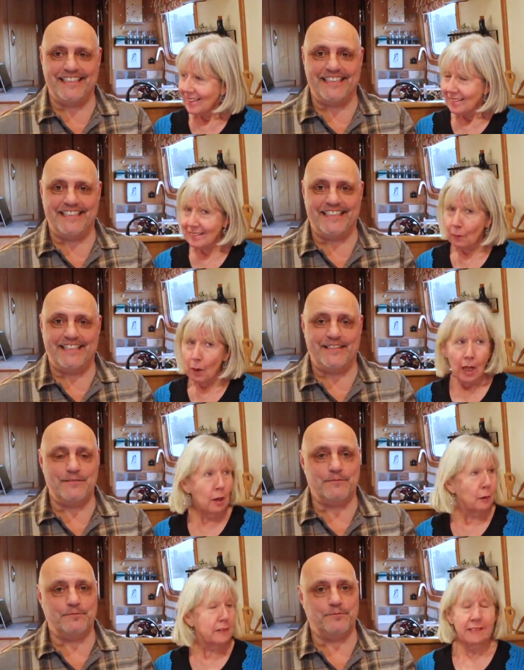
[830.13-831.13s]
Speaker 1: So what
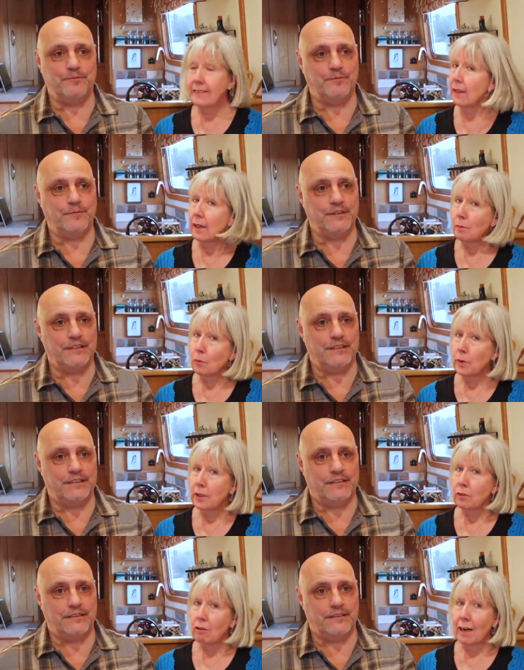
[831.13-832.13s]
else?
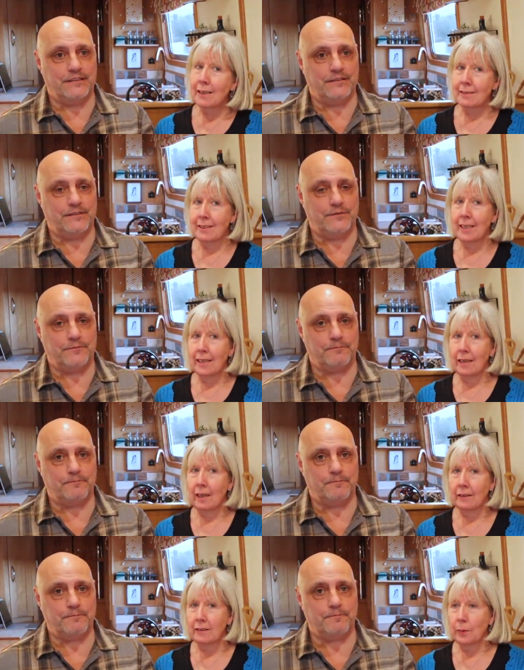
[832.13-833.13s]
We cranked here
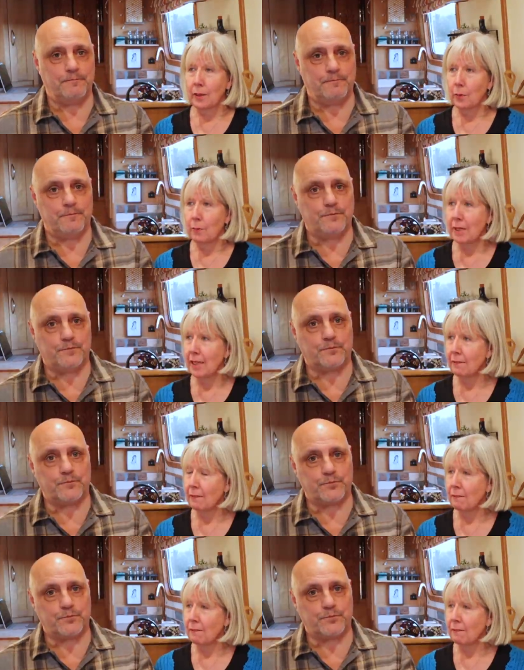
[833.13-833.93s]
last week. We've been here for